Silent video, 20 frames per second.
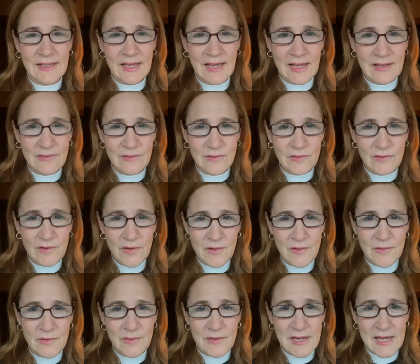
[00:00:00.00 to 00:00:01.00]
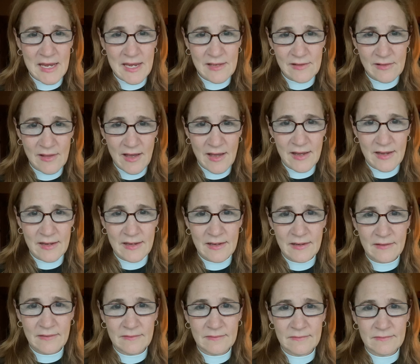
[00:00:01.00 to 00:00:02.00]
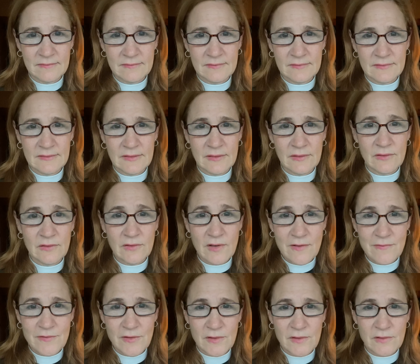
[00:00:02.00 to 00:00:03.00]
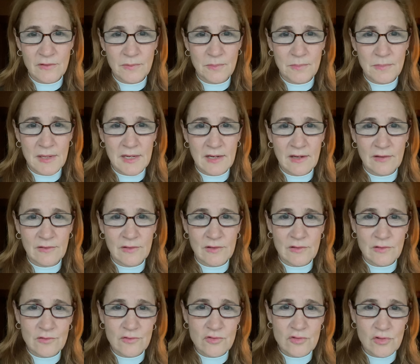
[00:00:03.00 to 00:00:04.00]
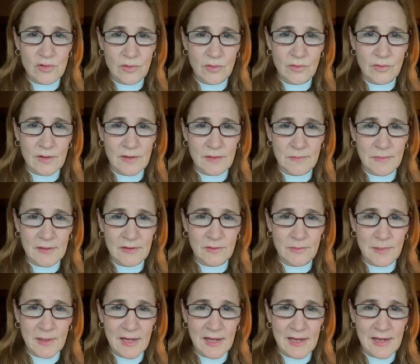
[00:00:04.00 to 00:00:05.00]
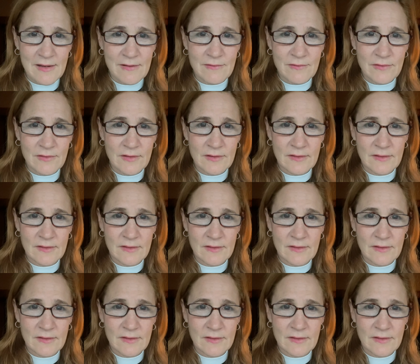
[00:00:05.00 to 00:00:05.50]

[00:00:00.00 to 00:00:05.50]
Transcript: And so Eli suffers because his children misbehave,